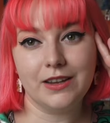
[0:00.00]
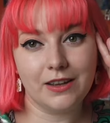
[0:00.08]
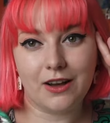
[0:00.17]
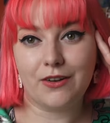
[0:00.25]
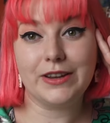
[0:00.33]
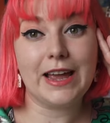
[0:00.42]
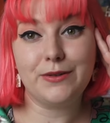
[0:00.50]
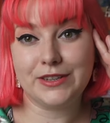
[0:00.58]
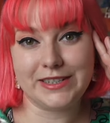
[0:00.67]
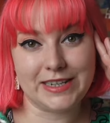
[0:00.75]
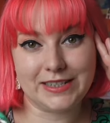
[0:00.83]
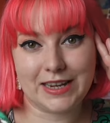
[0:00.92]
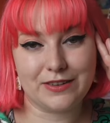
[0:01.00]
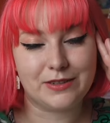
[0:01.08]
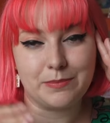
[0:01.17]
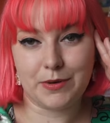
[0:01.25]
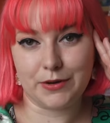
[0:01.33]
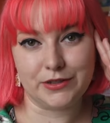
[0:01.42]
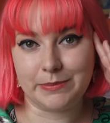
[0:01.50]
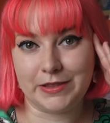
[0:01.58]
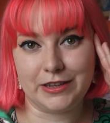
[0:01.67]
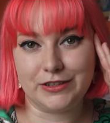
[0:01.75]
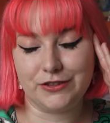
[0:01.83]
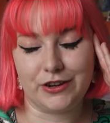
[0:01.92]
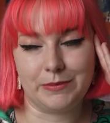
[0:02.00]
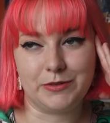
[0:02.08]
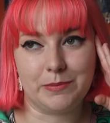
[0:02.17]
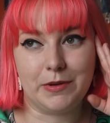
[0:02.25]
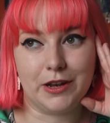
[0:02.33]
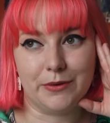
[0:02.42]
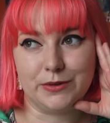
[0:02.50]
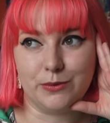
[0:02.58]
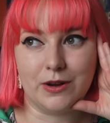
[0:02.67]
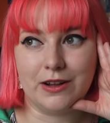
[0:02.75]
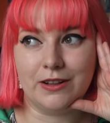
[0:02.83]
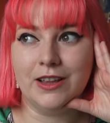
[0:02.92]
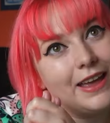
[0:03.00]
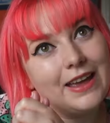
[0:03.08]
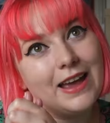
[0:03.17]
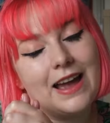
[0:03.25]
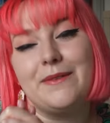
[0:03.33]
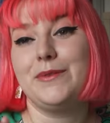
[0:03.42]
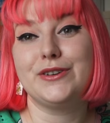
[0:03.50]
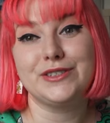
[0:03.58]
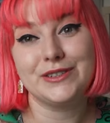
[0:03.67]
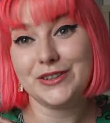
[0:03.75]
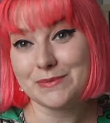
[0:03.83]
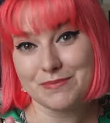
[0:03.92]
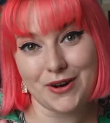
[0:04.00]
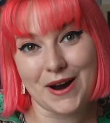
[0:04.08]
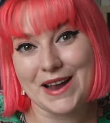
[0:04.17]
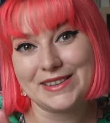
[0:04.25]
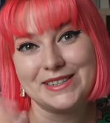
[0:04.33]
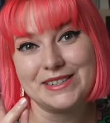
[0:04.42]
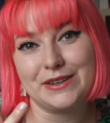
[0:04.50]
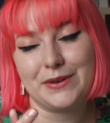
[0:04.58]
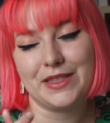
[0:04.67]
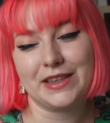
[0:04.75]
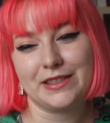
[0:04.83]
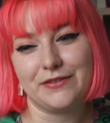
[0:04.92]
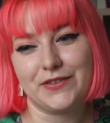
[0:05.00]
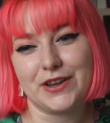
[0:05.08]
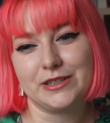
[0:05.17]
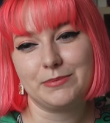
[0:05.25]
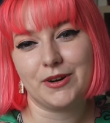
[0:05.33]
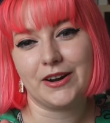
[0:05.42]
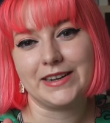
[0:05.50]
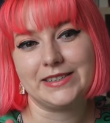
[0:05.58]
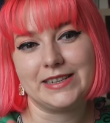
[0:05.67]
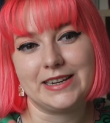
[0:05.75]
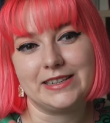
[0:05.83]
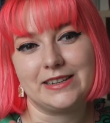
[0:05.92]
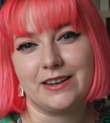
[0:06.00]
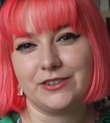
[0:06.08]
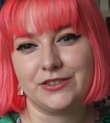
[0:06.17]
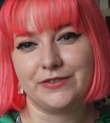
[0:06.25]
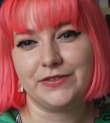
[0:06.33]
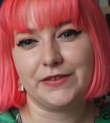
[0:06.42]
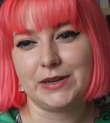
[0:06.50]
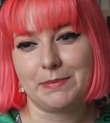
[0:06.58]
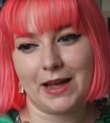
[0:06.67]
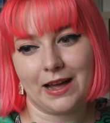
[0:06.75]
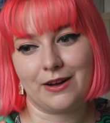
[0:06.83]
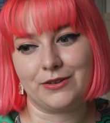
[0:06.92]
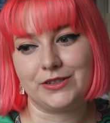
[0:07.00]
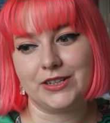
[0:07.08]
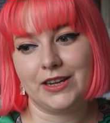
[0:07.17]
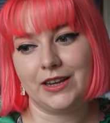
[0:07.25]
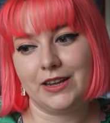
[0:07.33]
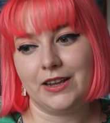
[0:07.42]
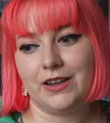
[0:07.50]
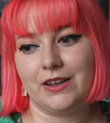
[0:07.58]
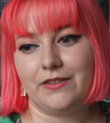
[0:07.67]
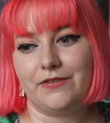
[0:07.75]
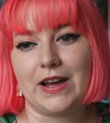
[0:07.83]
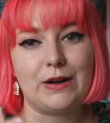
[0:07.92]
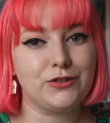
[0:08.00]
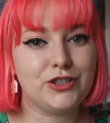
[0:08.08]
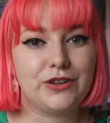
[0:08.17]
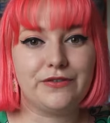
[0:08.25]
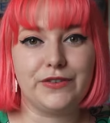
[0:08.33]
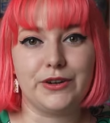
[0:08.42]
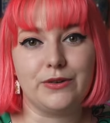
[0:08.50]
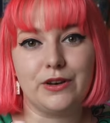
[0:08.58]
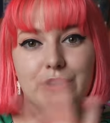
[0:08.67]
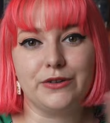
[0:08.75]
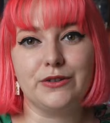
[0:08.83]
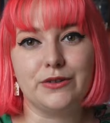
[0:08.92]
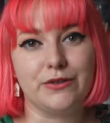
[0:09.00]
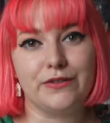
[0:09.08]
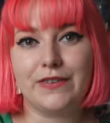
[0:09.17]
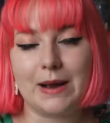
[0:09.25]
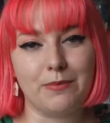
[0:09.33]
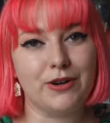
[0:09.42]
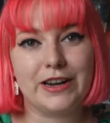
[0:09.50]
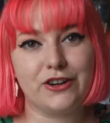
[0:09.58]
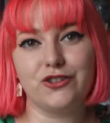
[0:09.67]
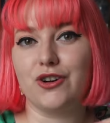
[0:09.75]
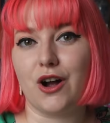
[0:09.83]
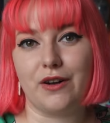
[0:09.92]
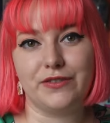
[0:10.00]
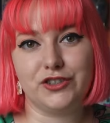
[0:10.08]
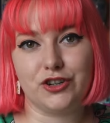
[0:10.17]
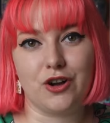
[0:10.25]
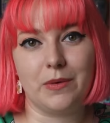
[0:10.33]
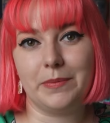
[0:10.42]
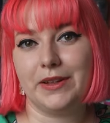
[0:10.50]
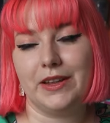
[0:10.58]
I'll get all the details and post them in the description below as well. And we've got some good prizes. So I think the first prize is a £150 voucher for your local fabric craft shop,